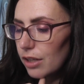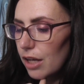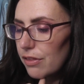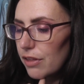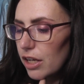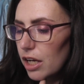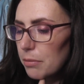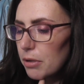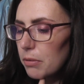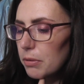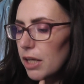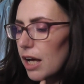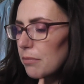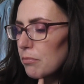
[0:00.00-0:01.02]
think I
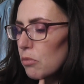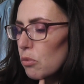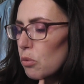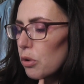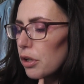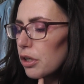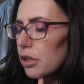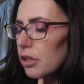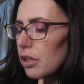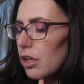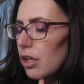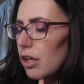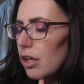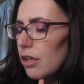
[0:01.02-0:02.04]
probably had more
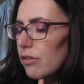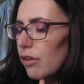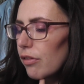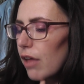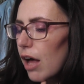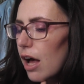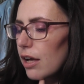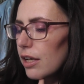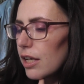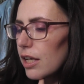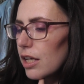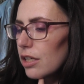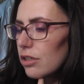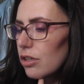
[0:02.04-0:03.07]
than that
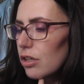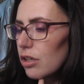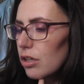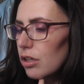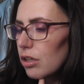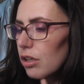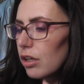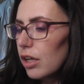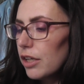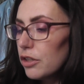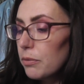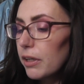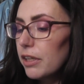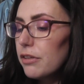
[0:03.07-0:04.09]
in
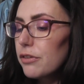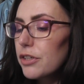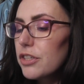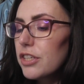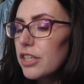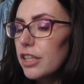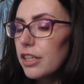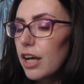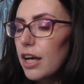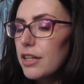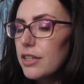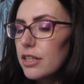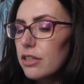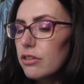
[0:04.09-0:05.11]
2013. I
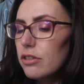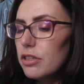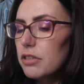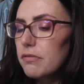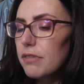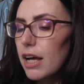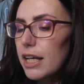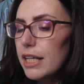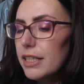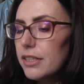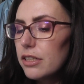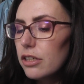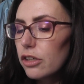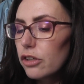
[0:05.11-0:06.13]
didn't
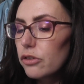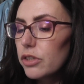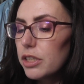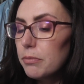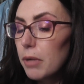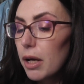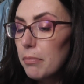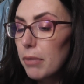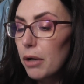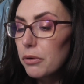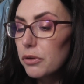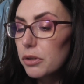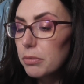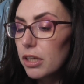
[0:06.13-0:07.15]
divide cream and
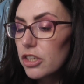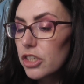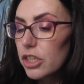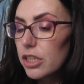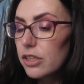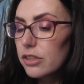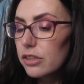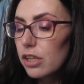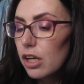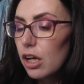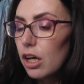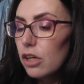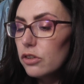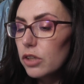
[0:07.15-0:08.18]
powder blushes,
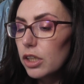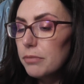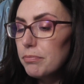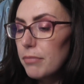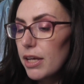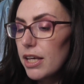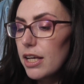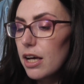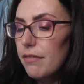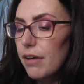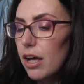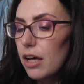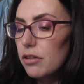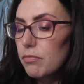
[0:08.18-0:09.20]
so I may have
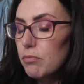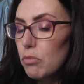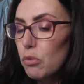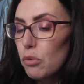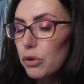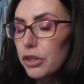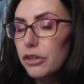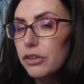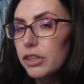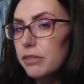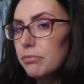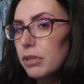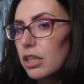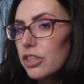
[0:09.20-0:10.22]
had more
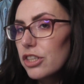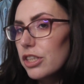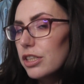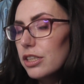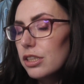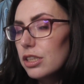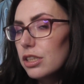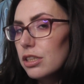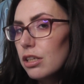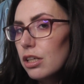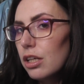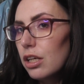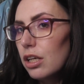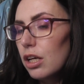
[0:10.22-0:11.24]
cream blushes
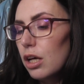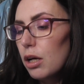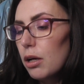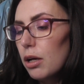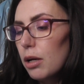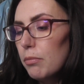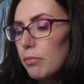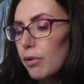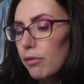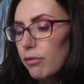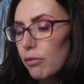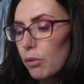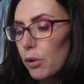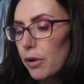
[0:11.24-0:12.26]

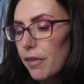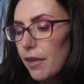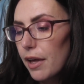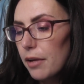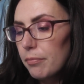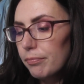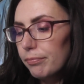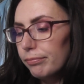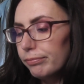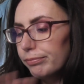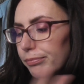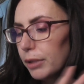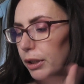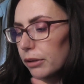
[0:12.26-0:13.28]
before then,
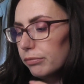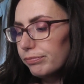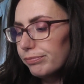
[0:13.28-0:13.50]
but